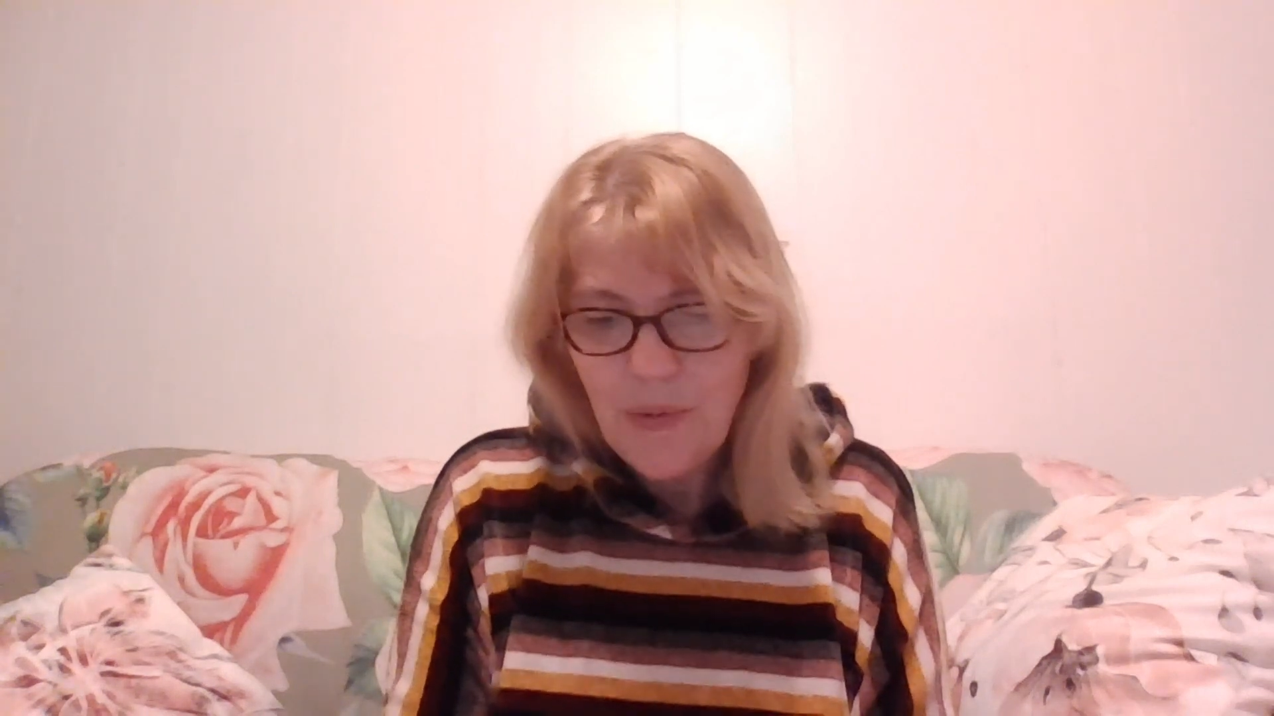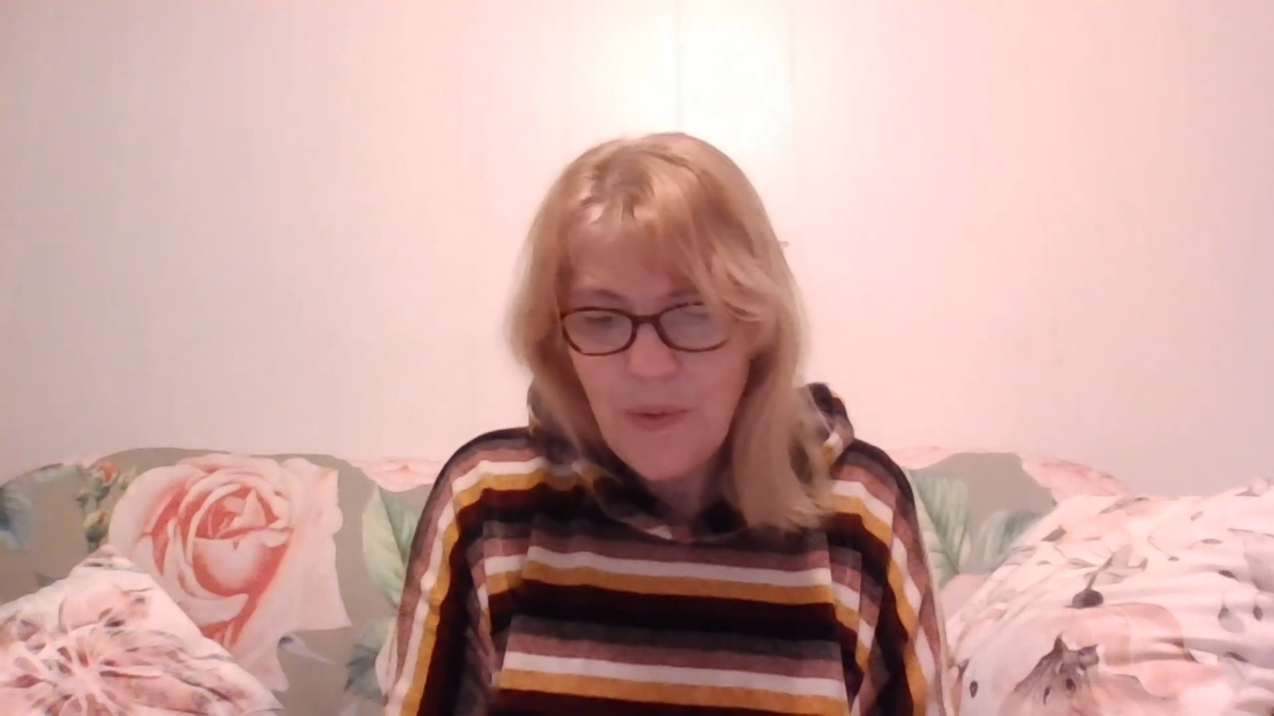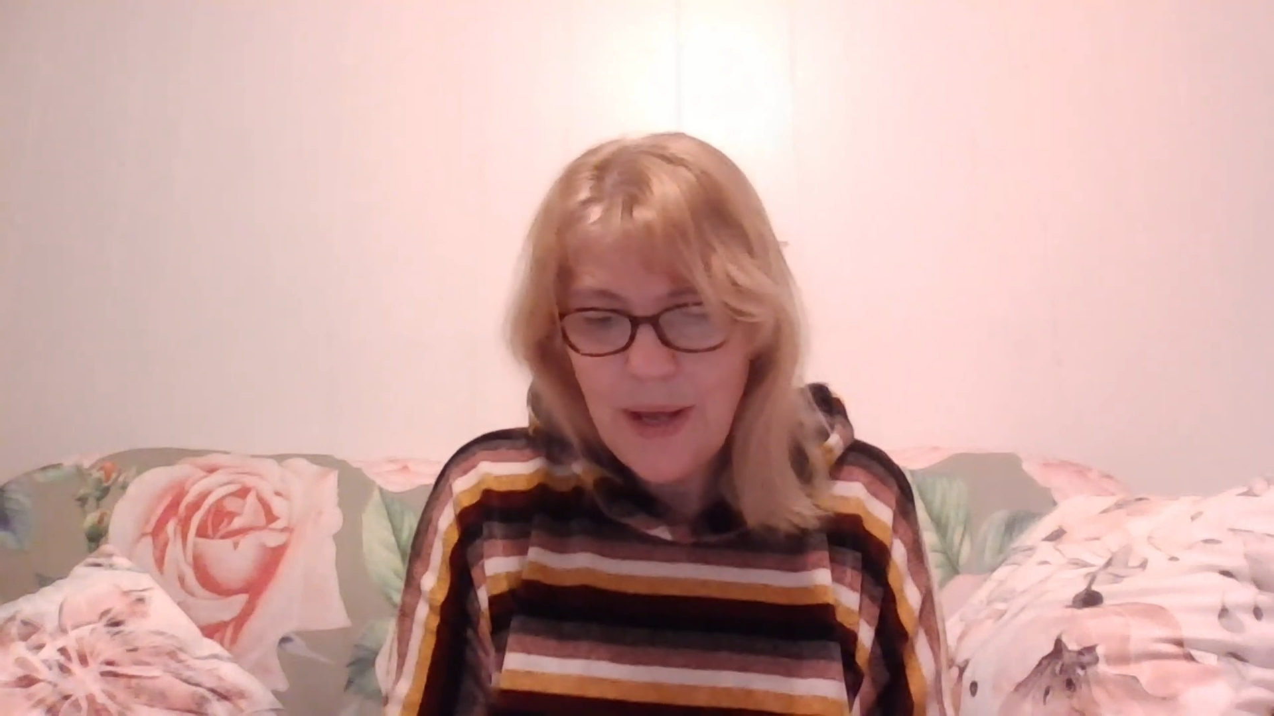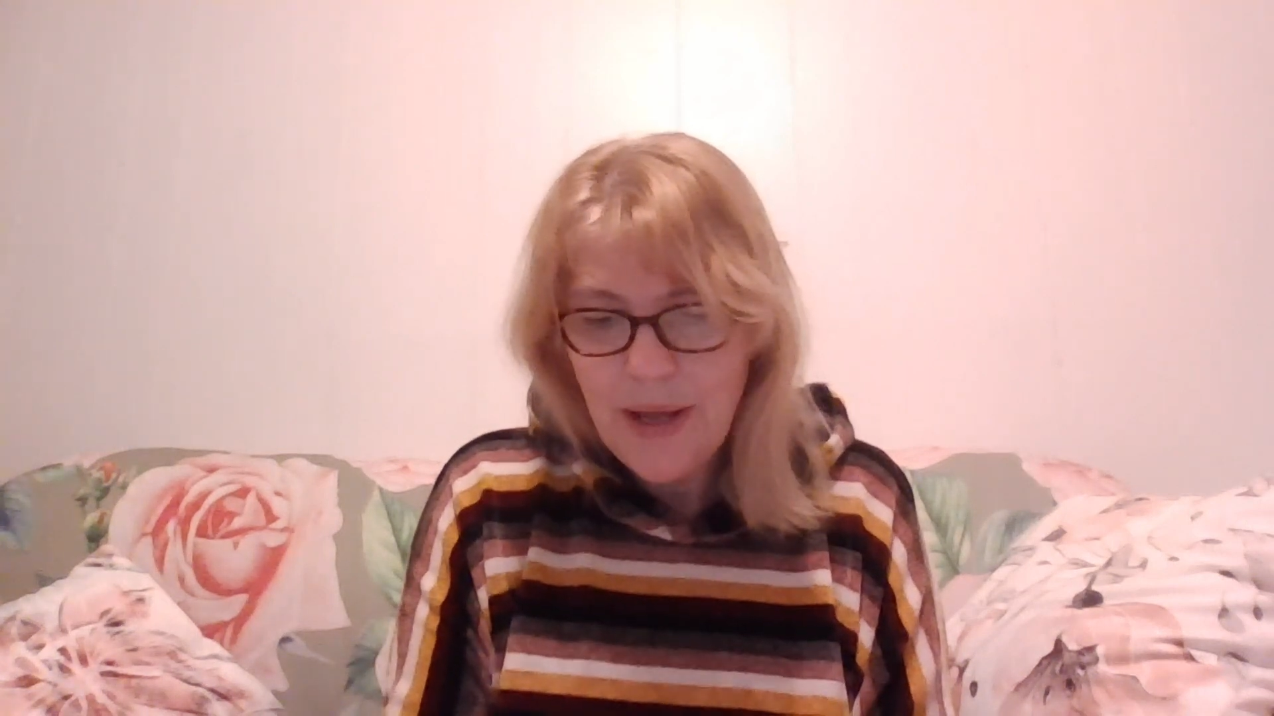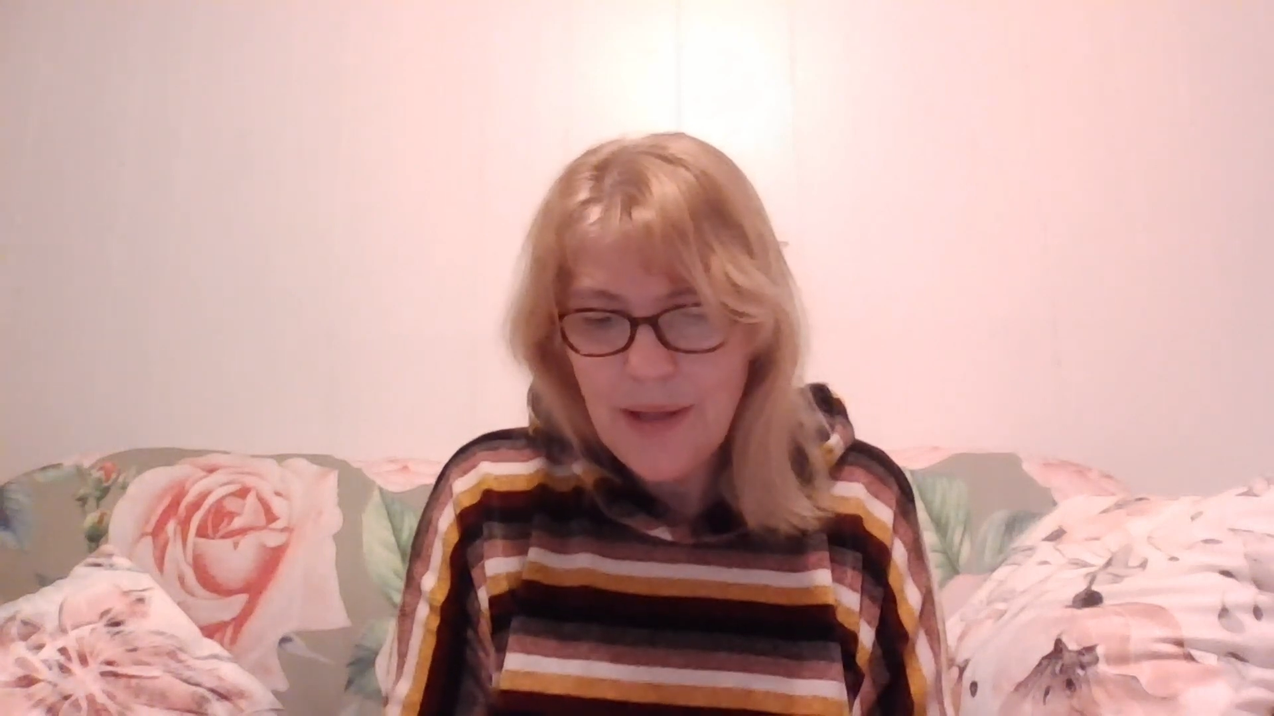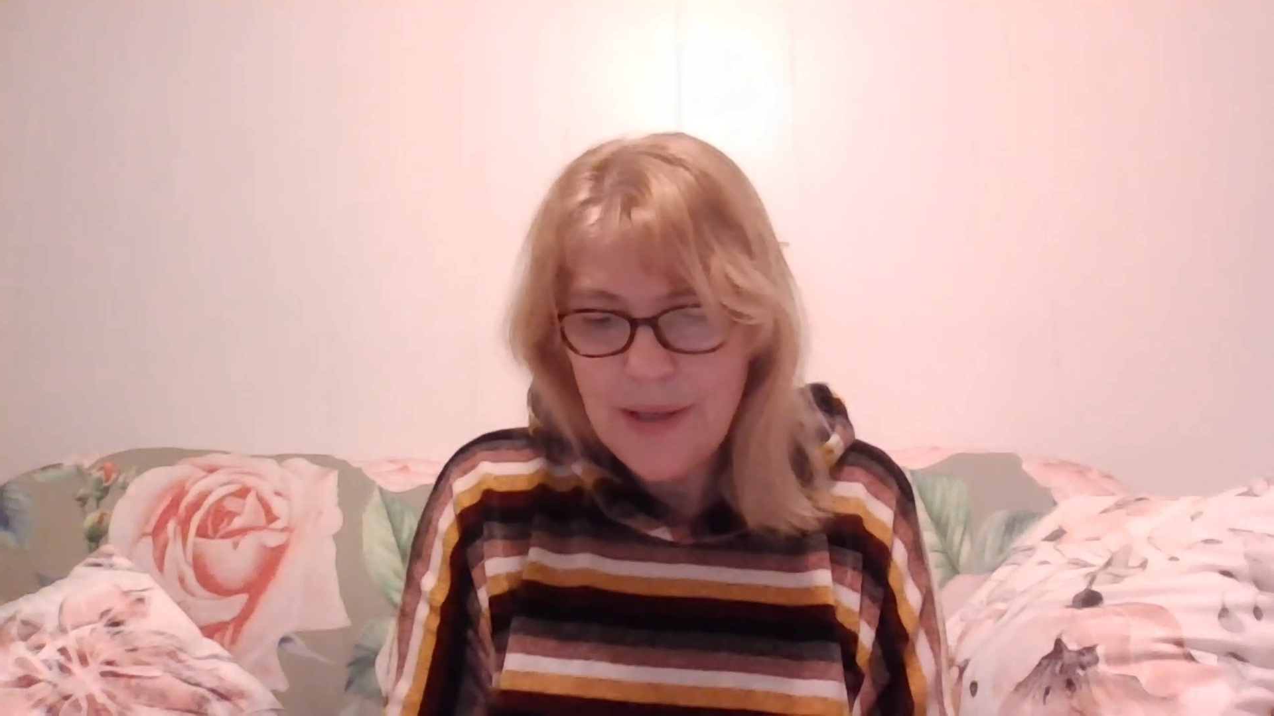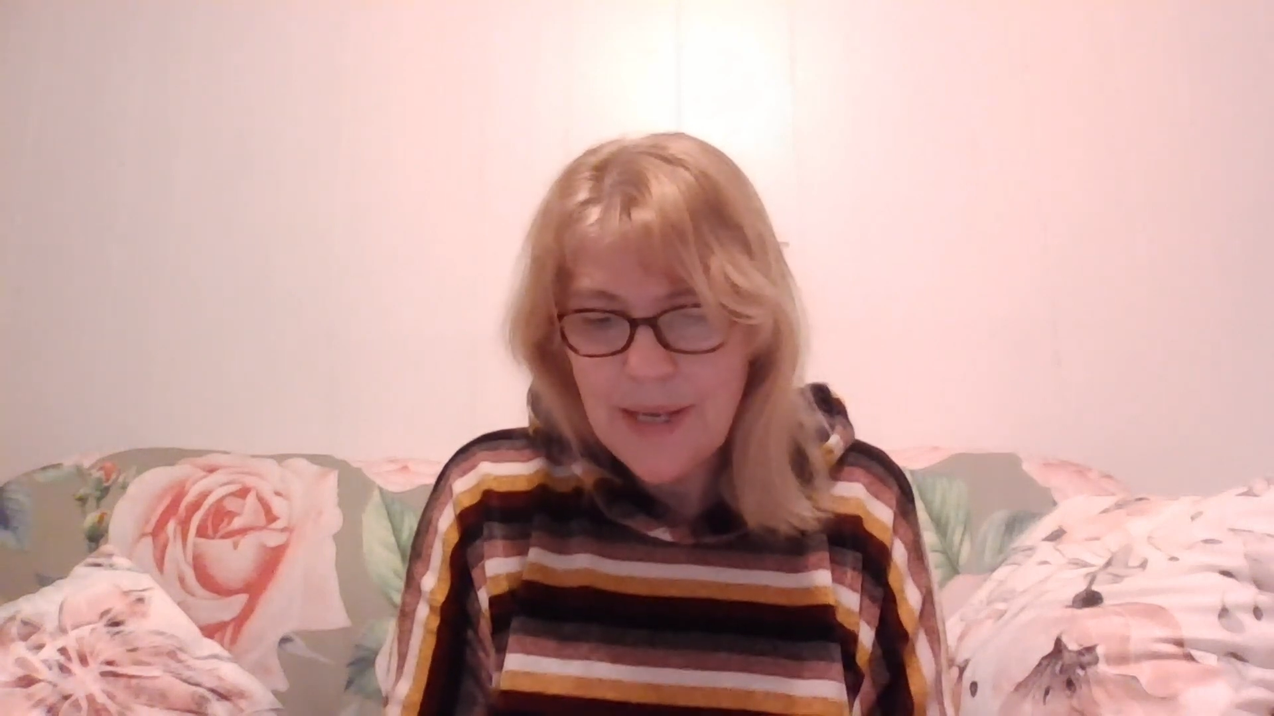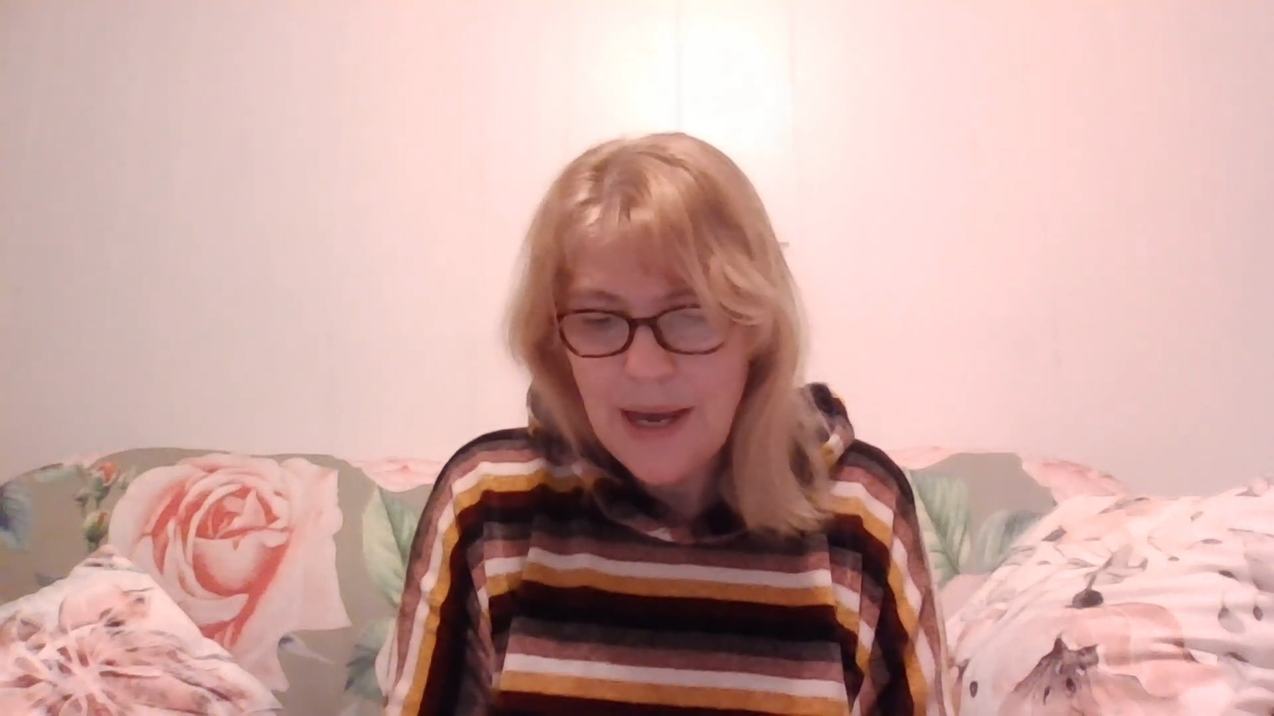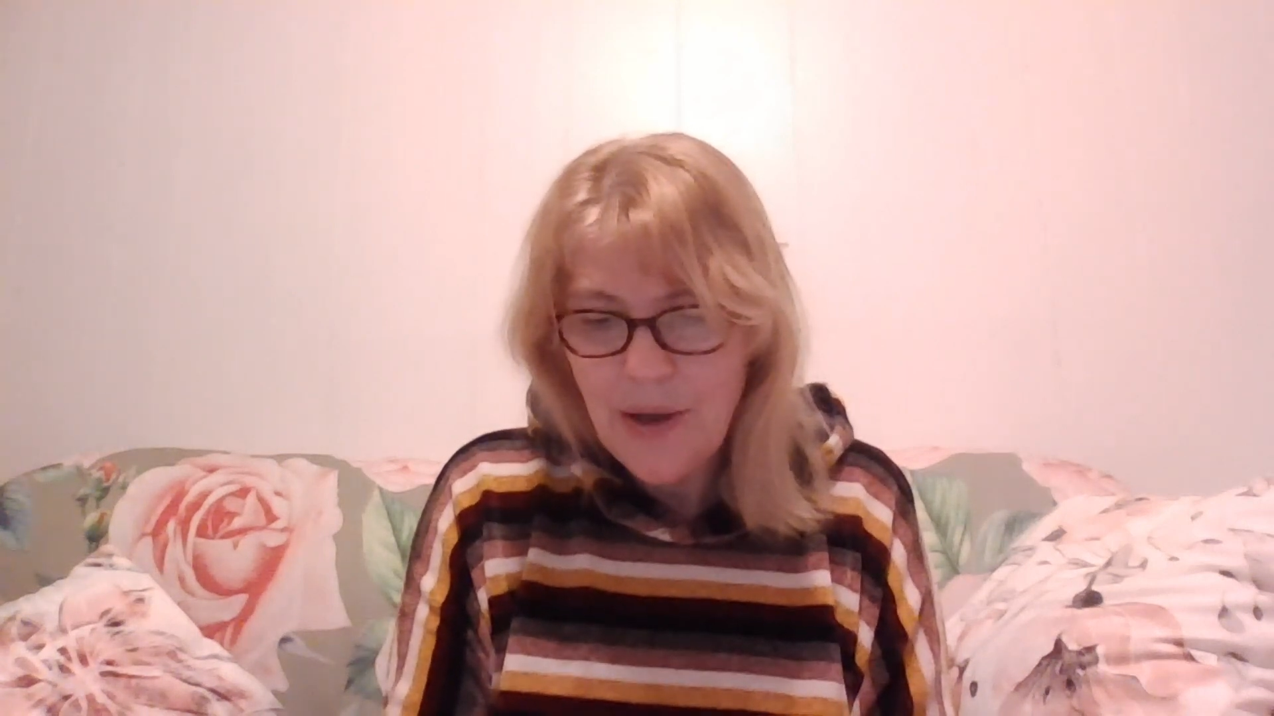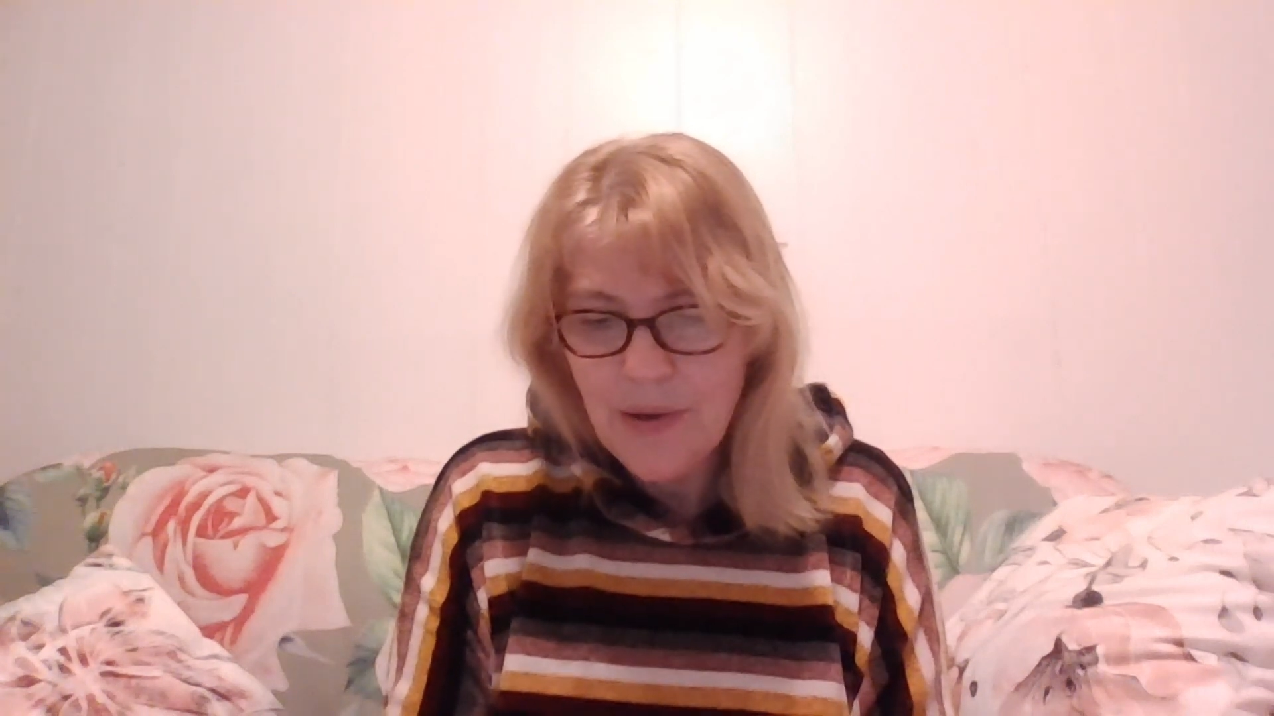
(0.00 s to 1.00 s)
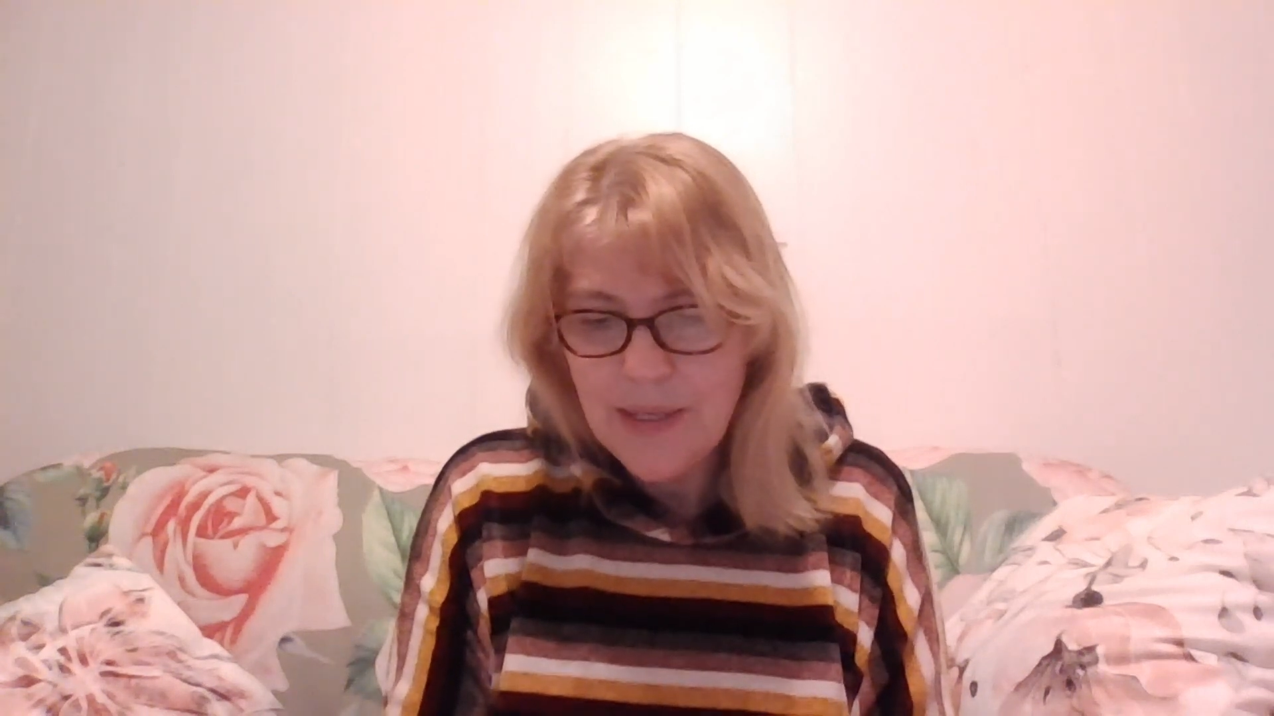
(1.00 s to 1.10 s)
Well, now